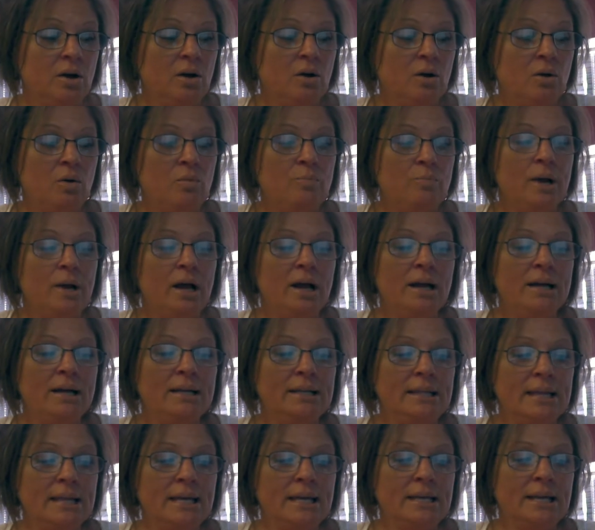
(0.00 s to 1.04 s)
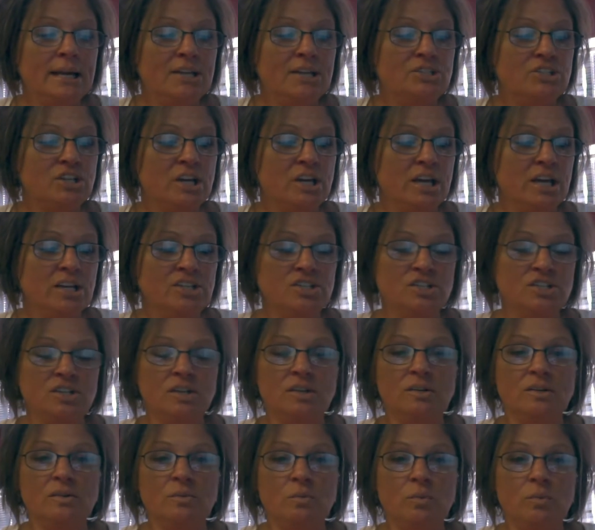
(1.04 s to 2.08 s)
opined that
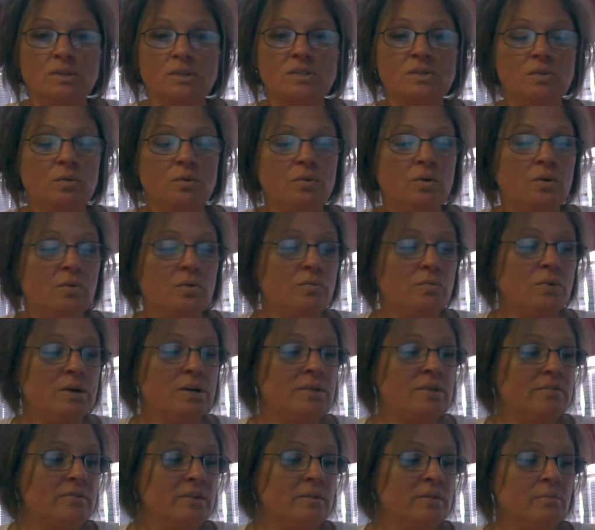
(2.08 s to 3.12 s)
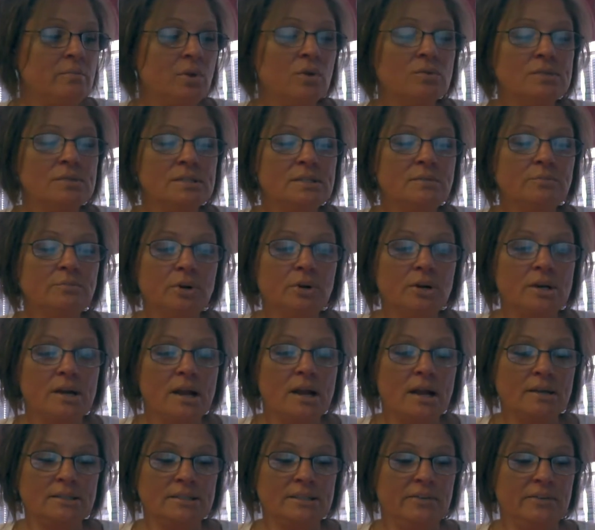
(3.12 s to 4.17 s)
education was, quote, one of the most important
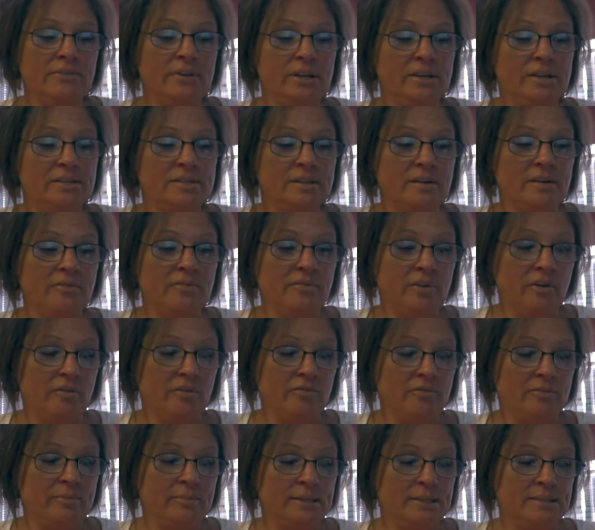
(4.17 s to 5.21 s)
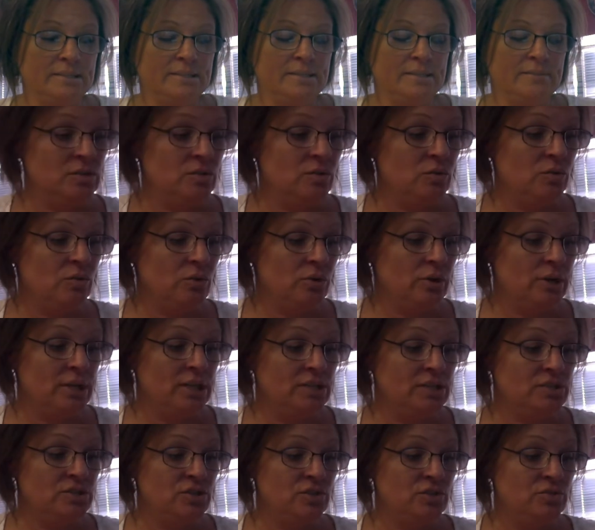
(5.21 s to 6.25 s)
activities of government,
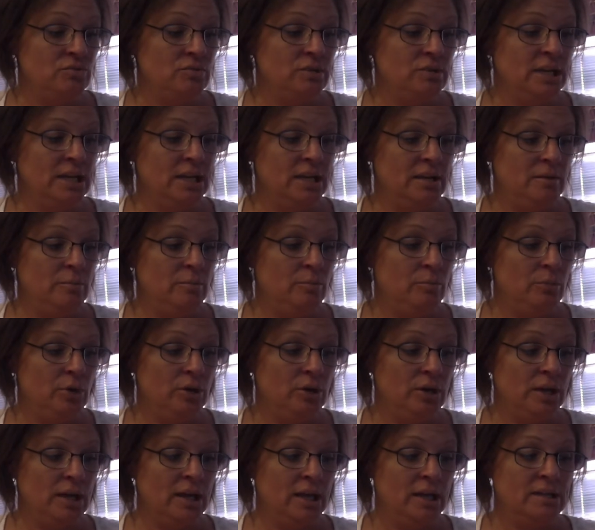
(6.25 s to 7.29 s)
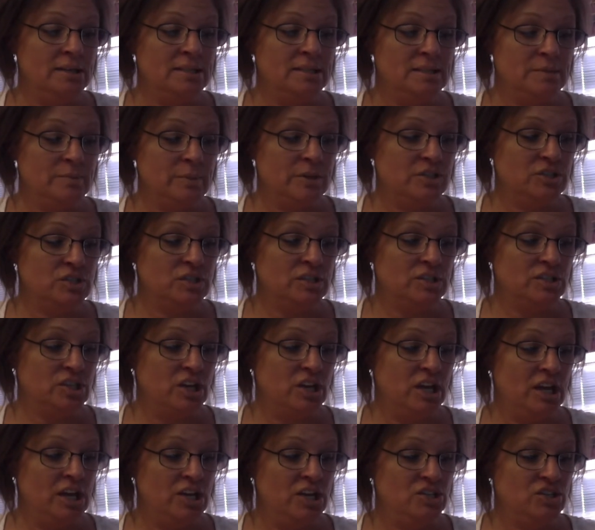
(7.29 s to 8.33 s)
according to Nikki Murdoch in Special
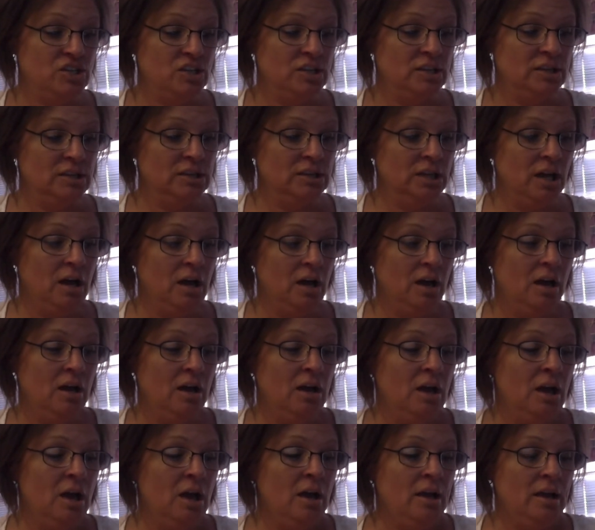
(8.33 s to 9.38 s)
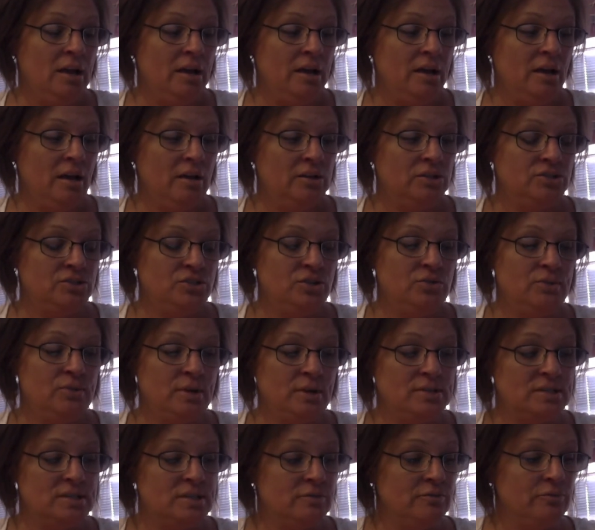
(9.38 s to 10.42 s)
Education Law,
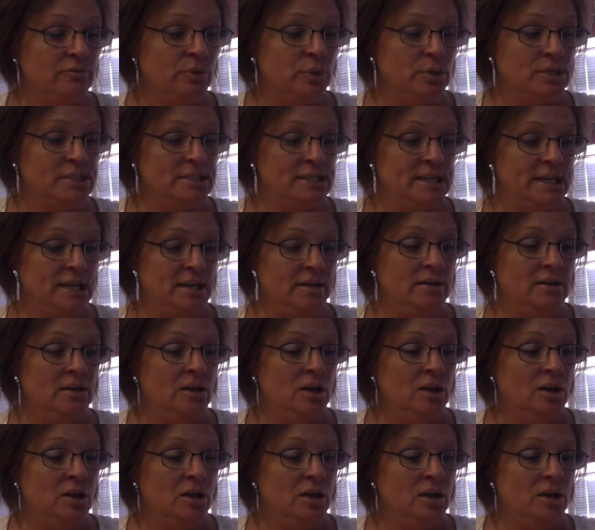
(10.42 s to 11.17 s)
2014.